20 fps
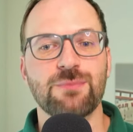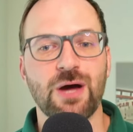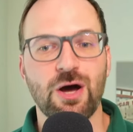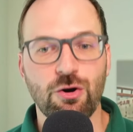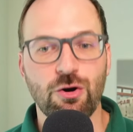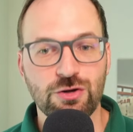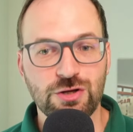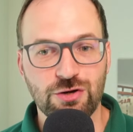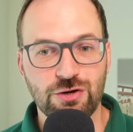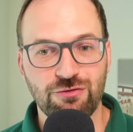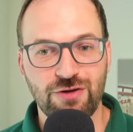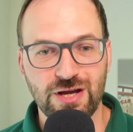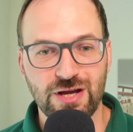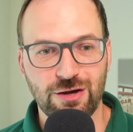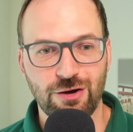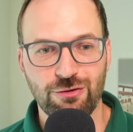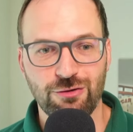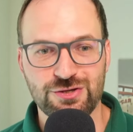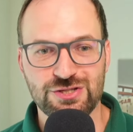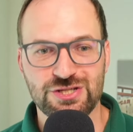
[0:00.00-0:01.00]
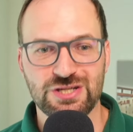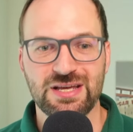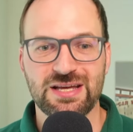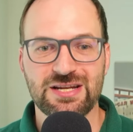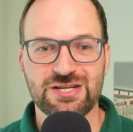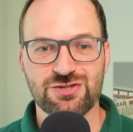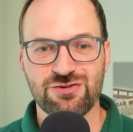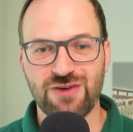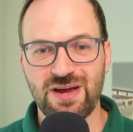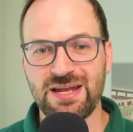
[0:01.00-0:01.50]
own career coaching and
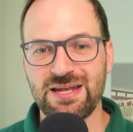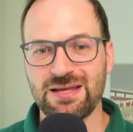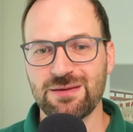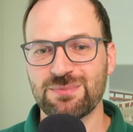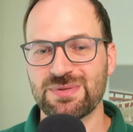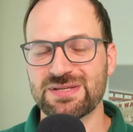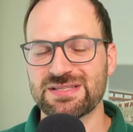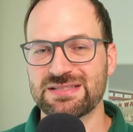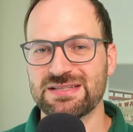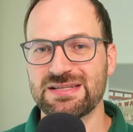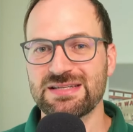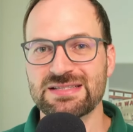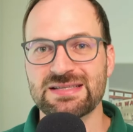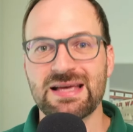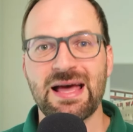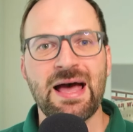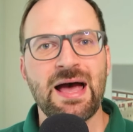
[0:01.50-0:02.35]
training business,